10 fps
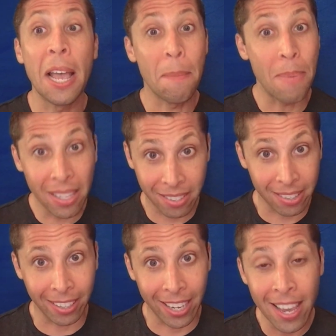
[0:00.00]

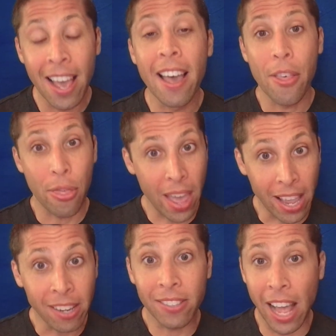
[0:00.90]
basically
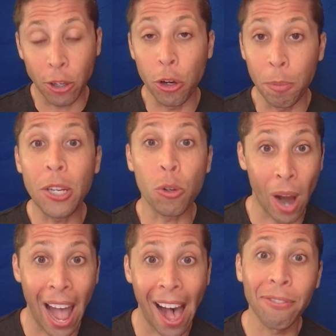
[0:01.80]
things that could be
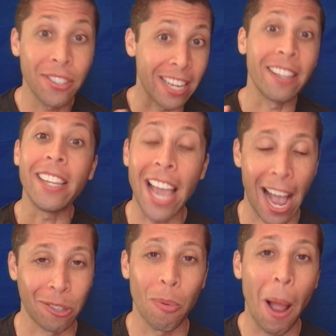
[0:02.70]
graphed in the
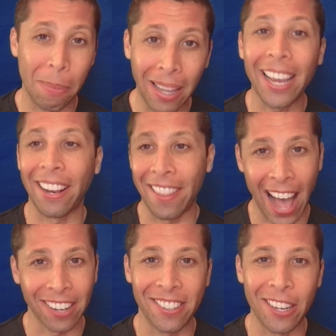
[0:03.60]
xy plane.
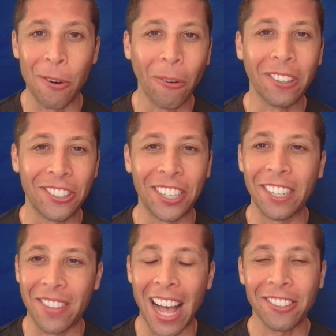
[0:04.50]
That is the origin
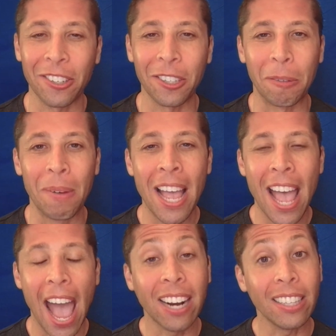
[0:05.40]
of that term.
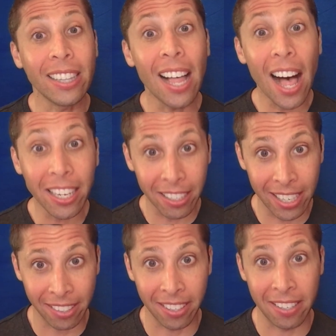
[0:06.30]
And a lot of the
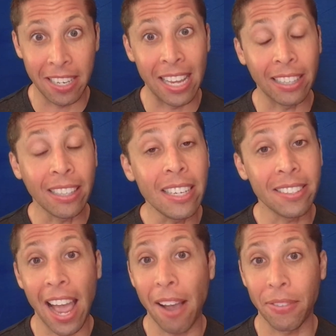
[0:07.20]
SAT, at least
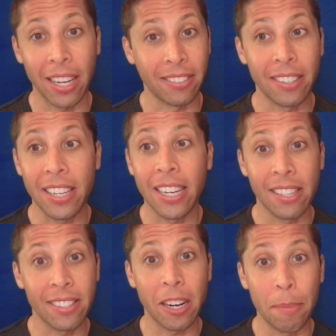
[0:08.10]
half the SAT, is
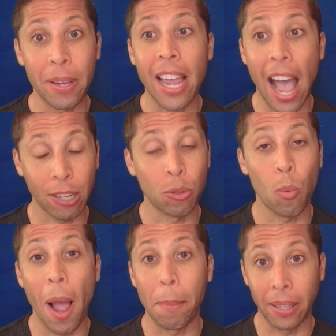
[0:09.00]
going to be
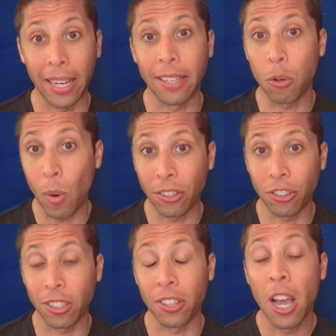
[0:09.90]
xy plane
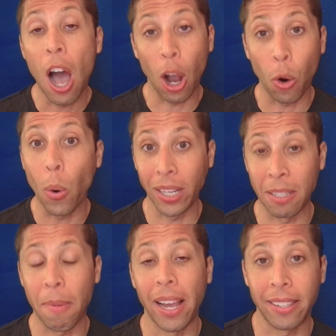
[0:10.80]
questions according to
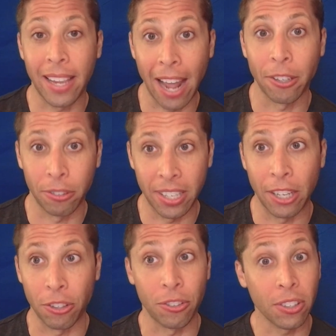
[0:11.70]
my
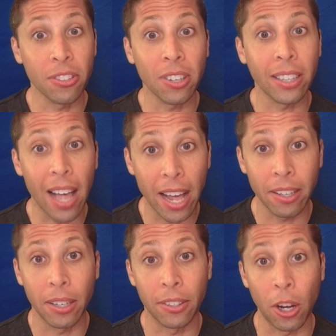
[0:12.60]
categorizations. This is a lot of
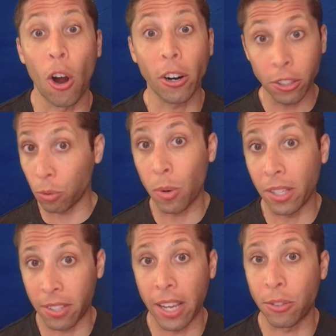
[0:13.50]
the, the hardest
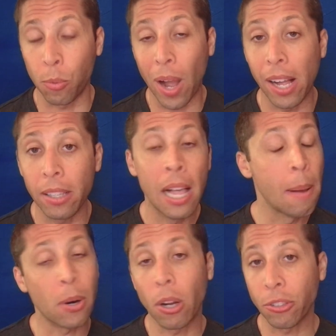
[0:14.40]
ones as well,
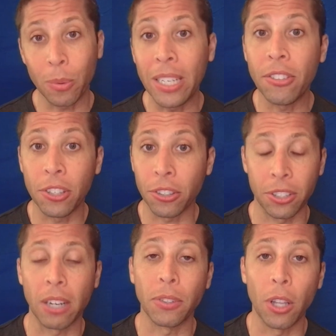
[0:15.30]
but also easier
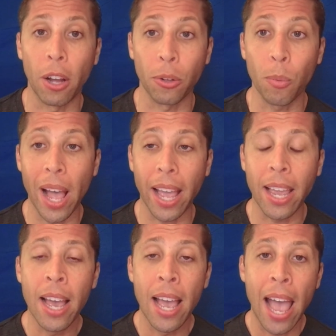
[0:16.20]
stuff along the way.
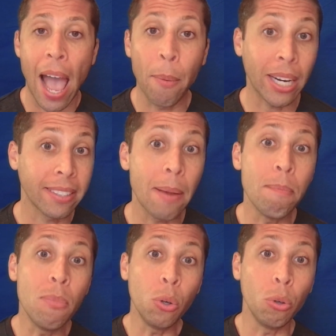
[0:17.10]
And when I say
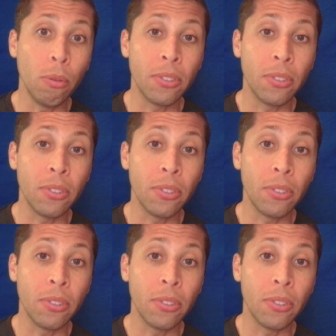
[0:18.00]
moves,